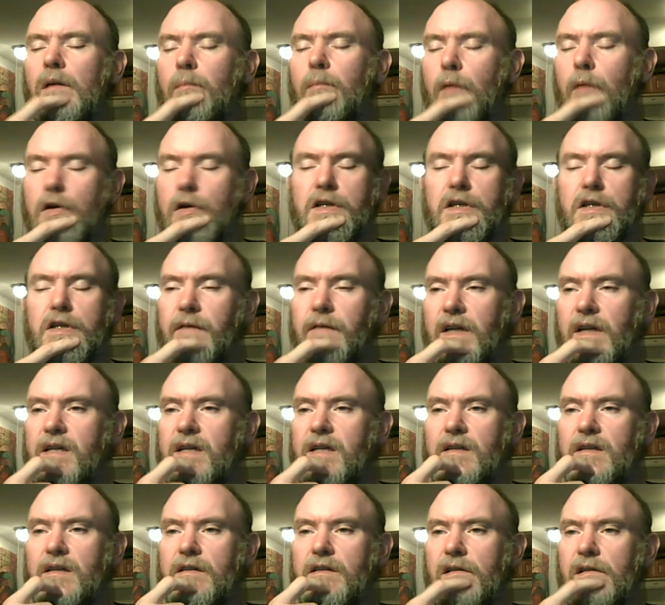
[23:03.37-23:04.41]
Most of it
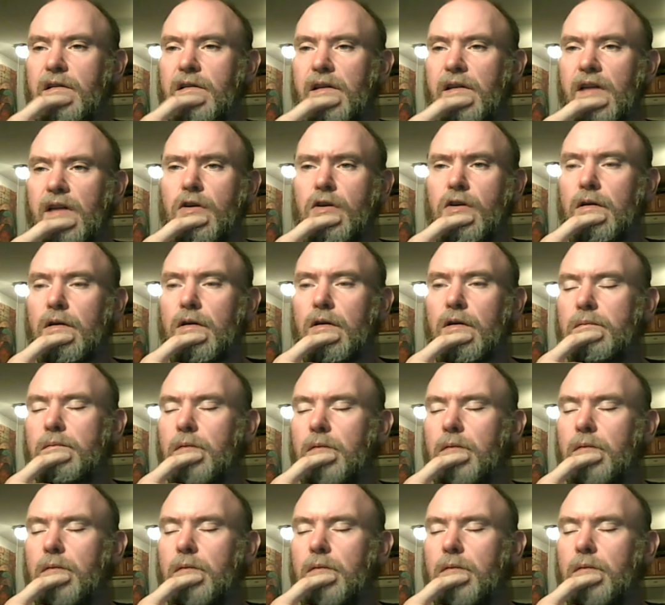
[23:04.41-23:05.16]
is digital.